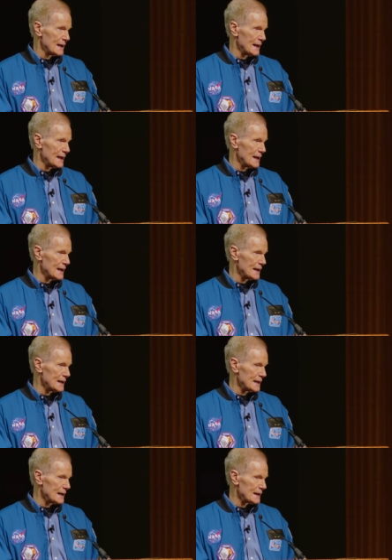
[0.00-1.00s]
Uh,
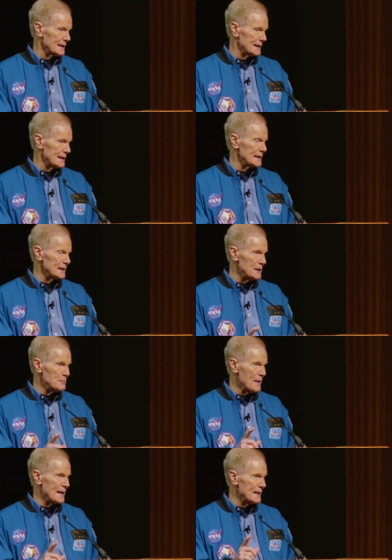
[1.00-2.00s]
Kennedy
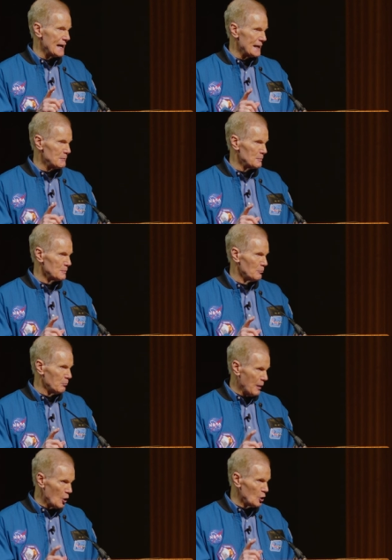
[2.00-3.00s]
made a
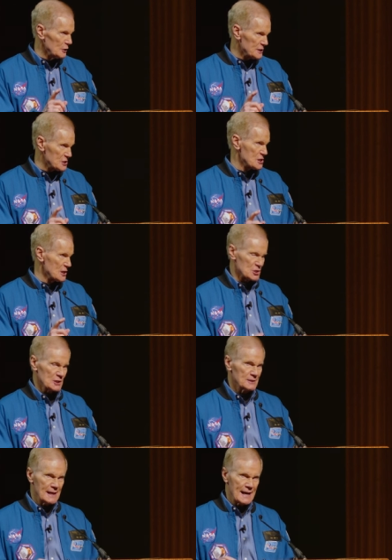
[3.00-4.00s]
bold
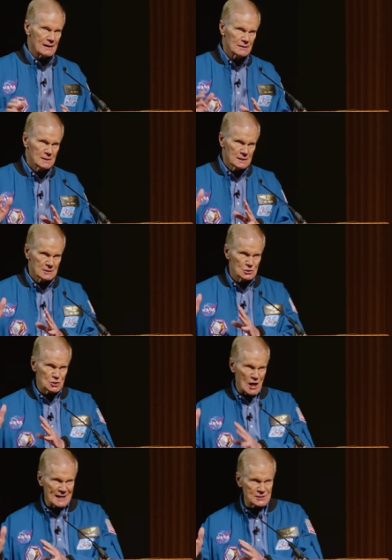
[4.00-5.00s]
decision. Now,
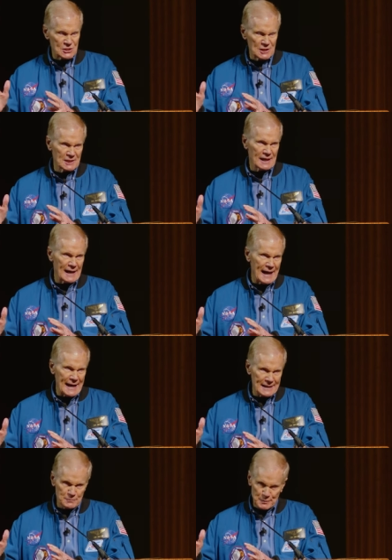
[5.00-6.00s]
Johnson
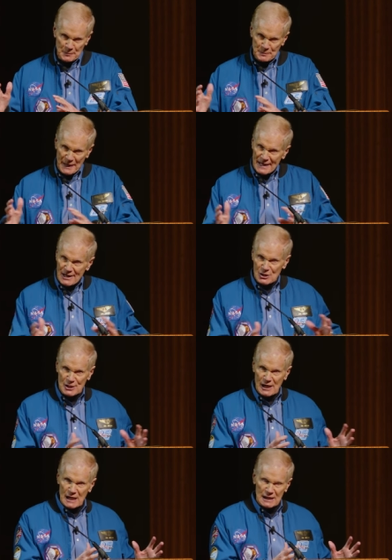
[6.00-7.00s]
had
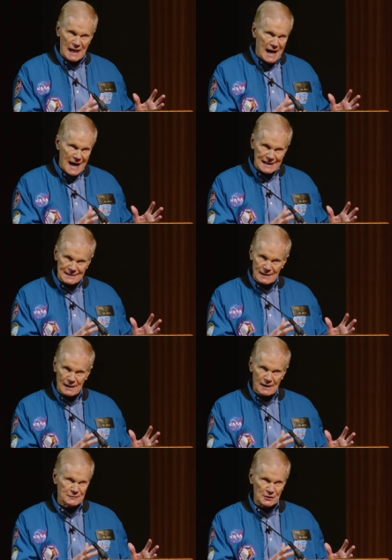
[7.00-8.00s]
prepared a lot
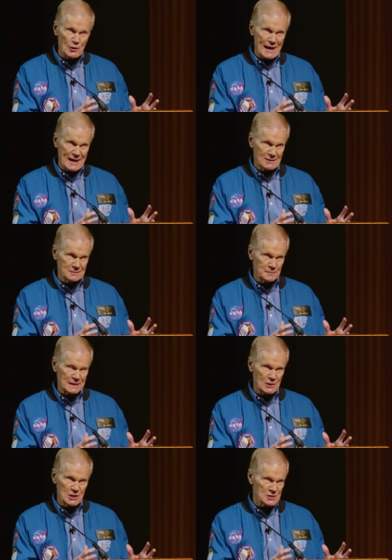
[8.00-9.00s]
of the ground
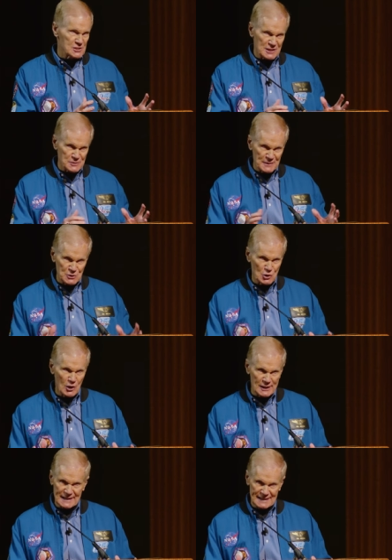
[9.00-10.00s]
because as
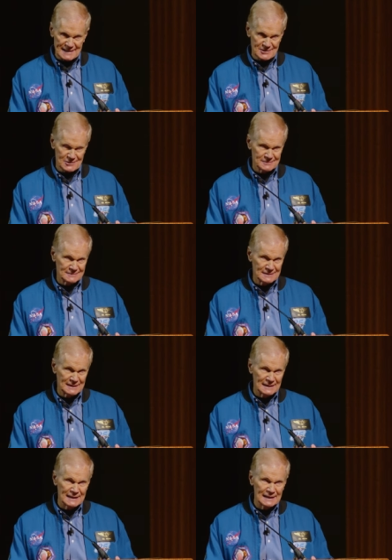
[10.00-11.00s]
majority leader,
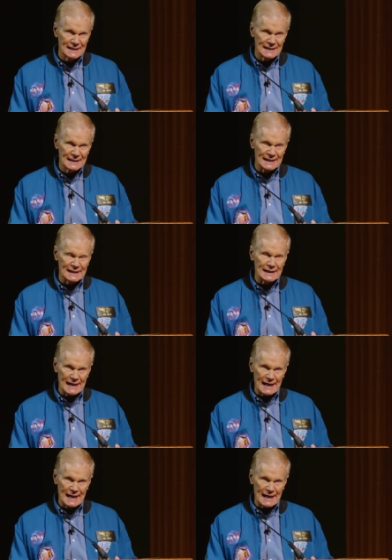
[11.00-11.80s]
he